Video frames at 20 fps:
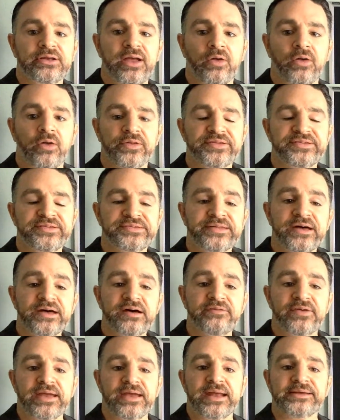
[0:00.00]
on the
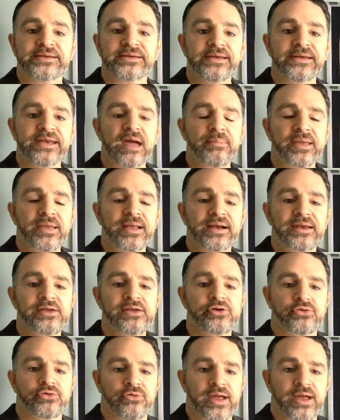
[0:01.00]
server, it dynamically
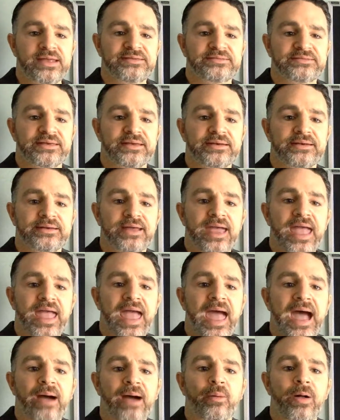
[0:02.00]
created
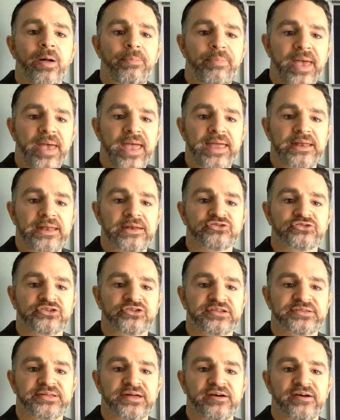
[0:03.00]
our page
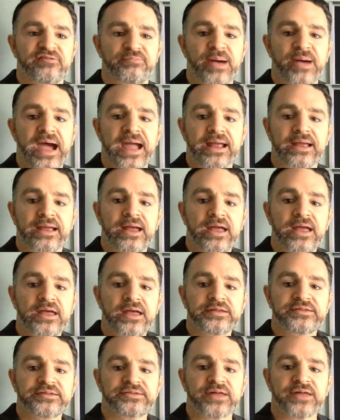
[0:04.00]
to serve back.
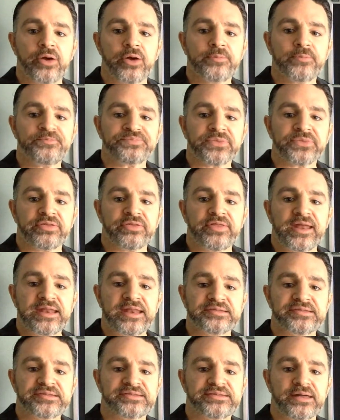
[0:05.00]
So then
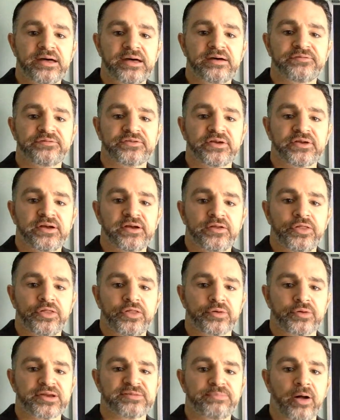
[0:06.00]
it served the
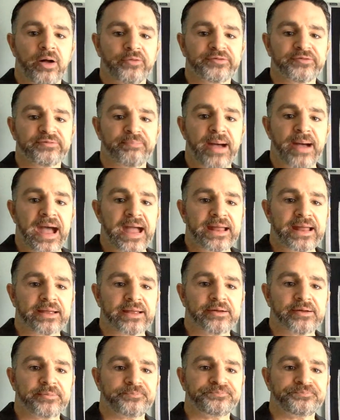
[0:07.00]
response
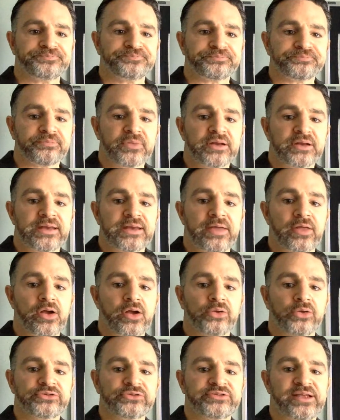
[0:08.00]
back. Now the
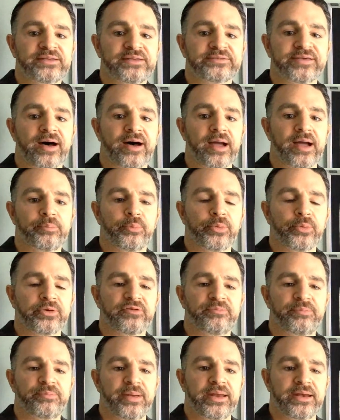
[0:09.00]
content type would
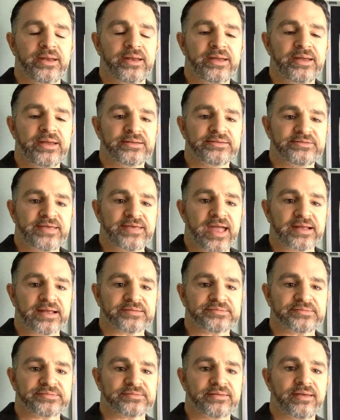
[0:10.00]
have been
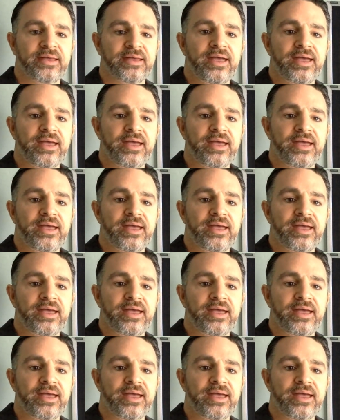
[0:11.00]
text